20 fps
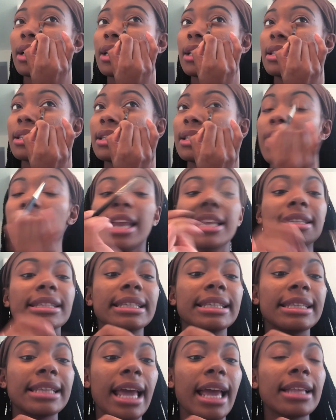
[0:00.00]
This is not as
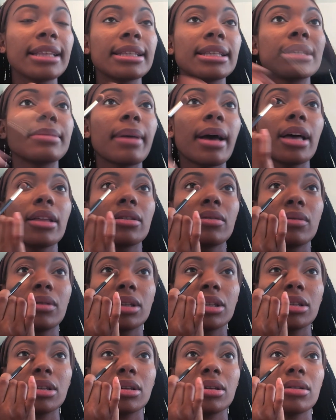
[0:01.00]
dense as my other
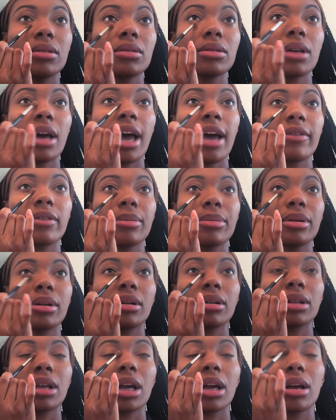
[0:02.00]
one too, so I have to put
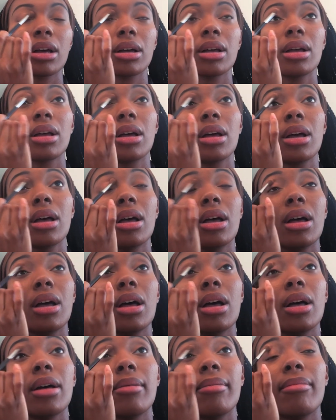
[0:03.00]
on
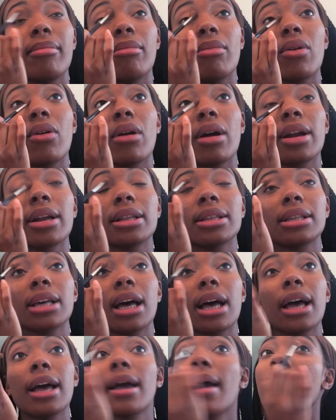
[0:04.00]
like more at a
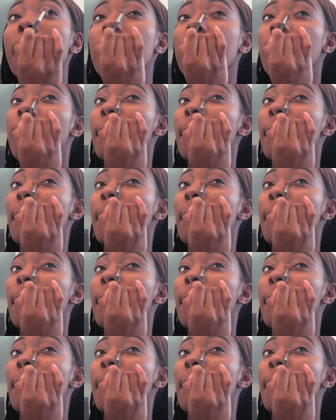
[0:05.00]
time.